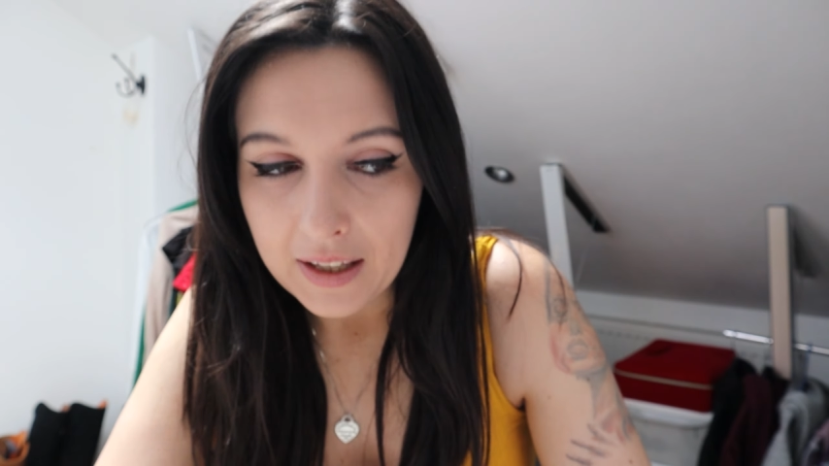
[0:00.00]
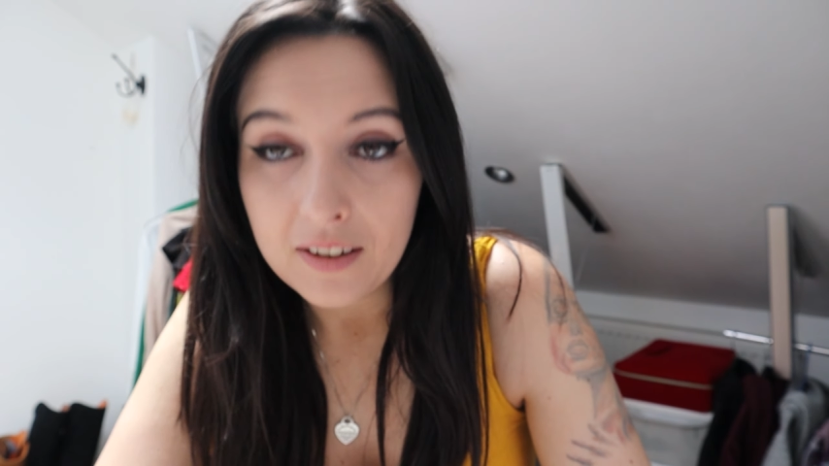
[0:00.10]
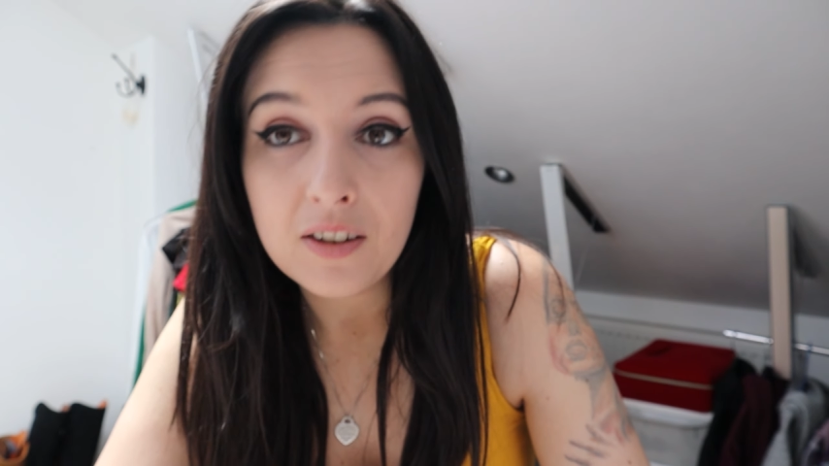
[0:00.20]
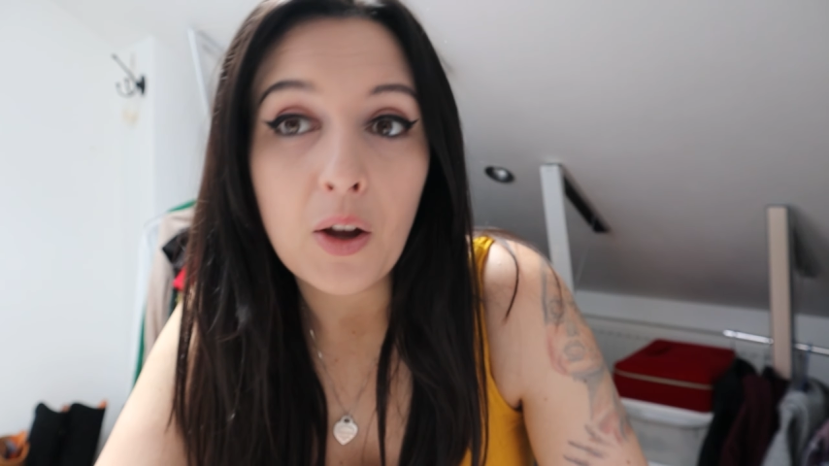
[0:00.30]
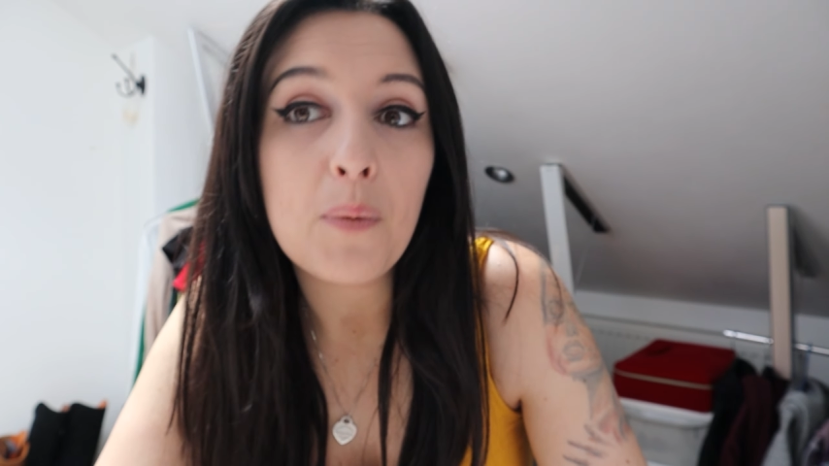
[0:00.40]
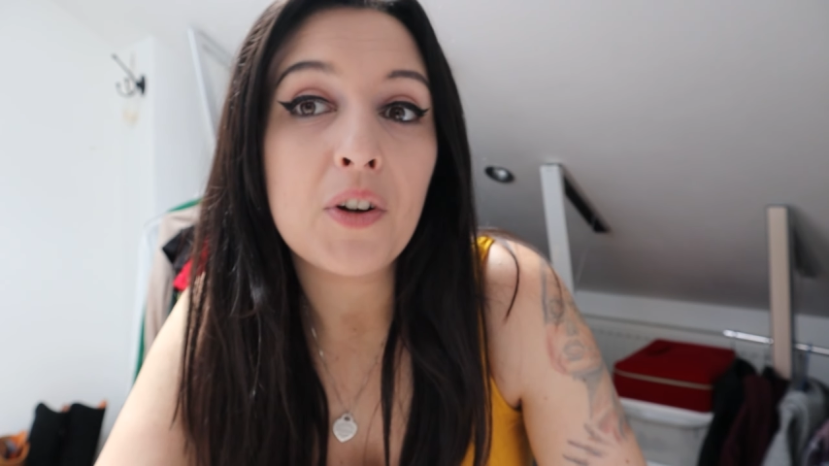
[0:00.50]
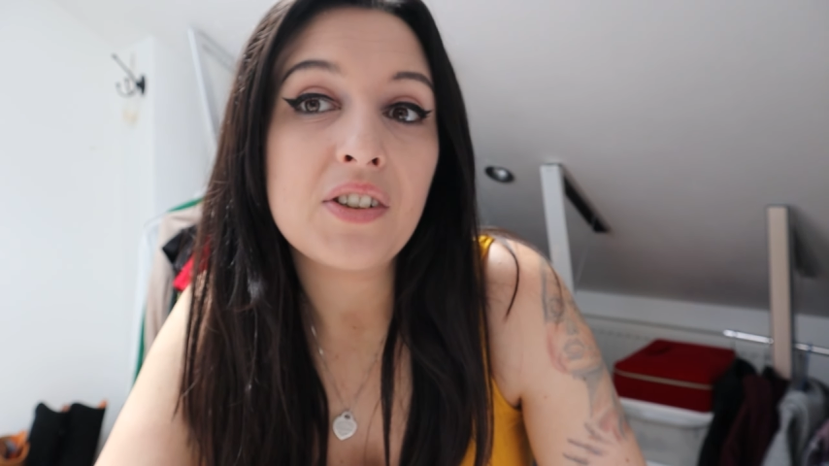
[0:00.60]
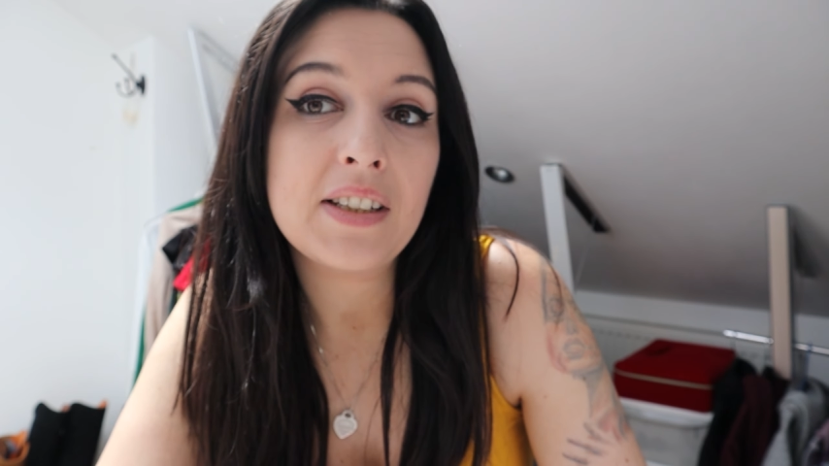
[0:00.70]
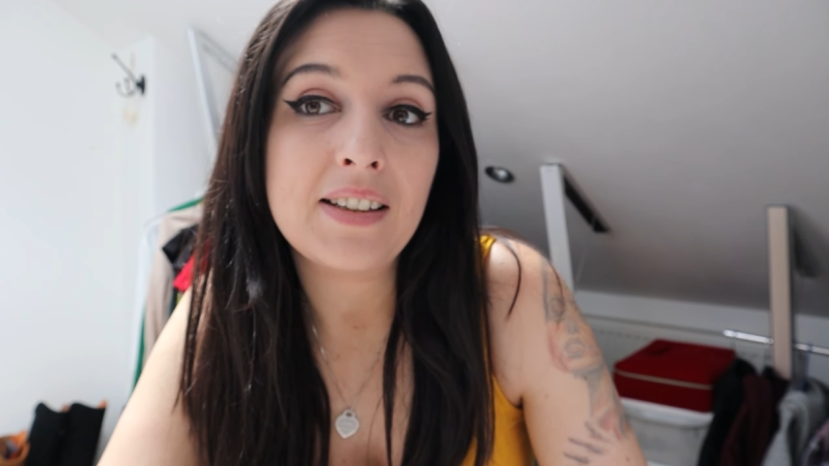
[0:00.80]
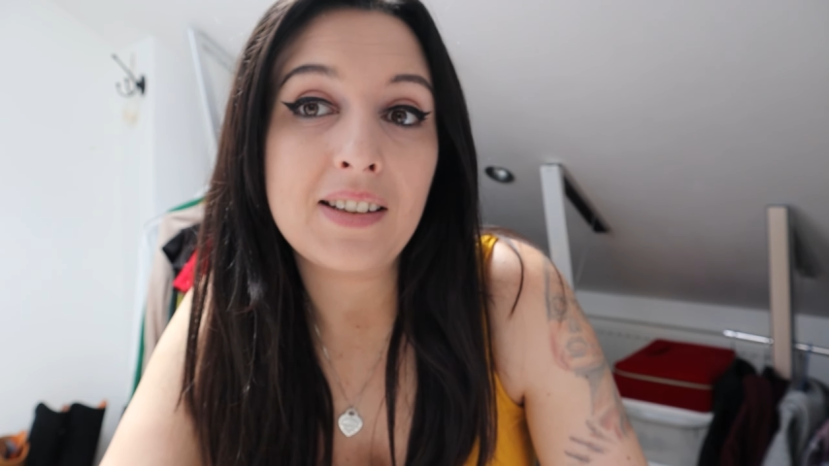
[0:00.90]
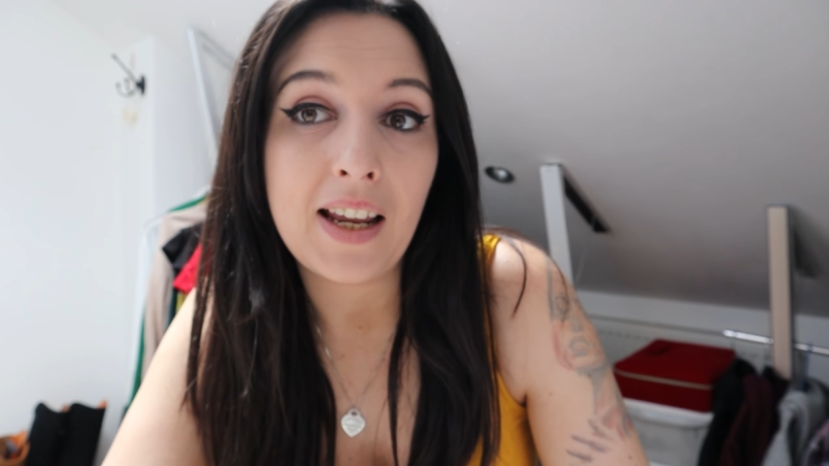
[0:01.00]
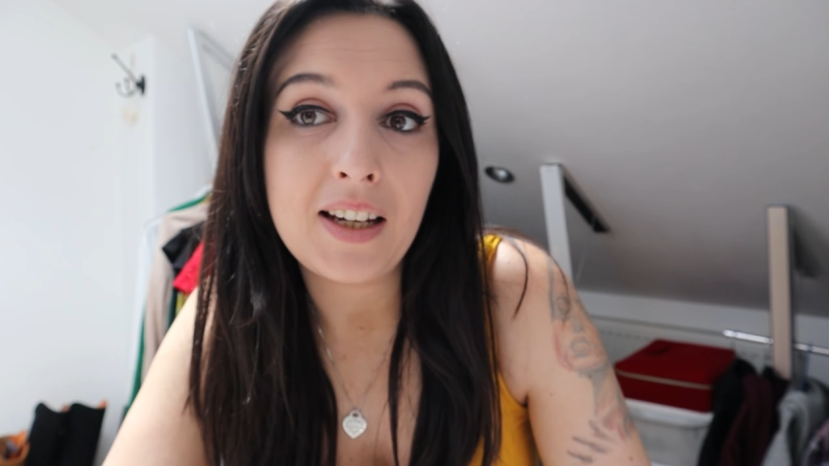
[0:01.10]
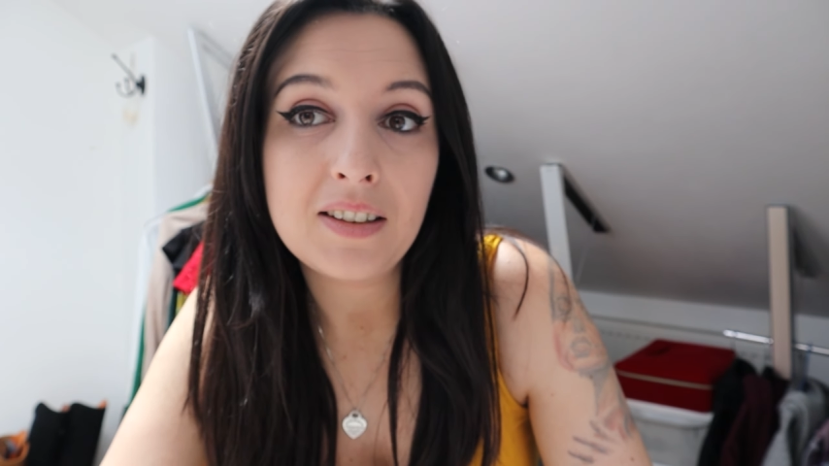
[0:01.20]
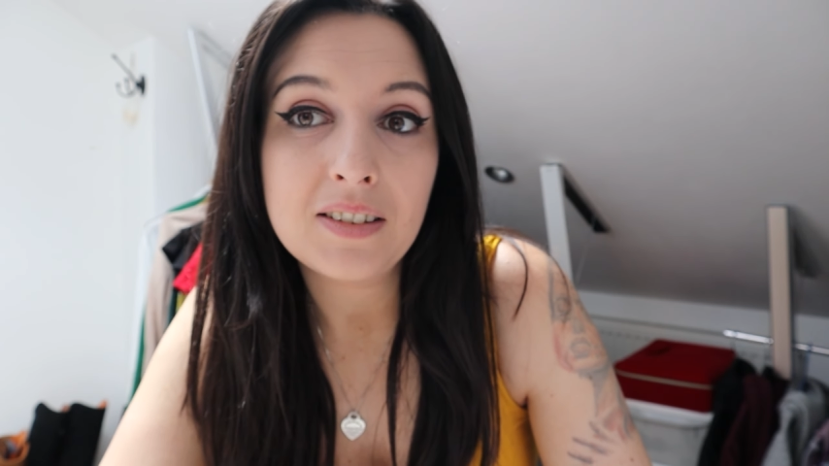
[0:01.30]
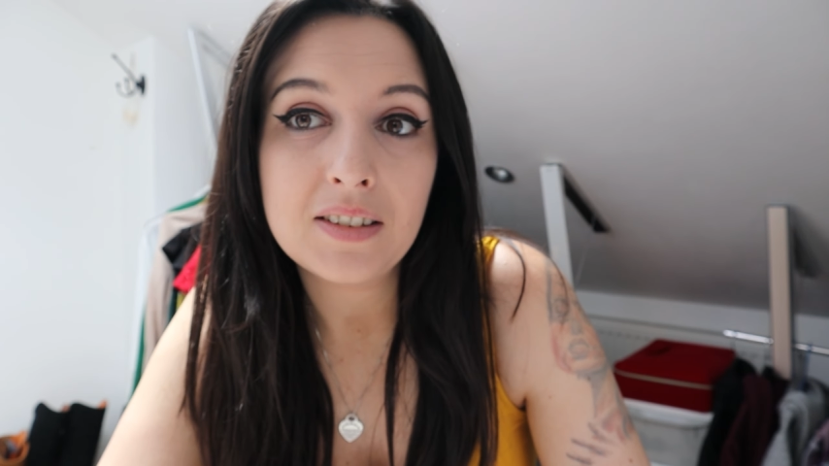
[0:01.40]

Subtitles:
There's so much to see,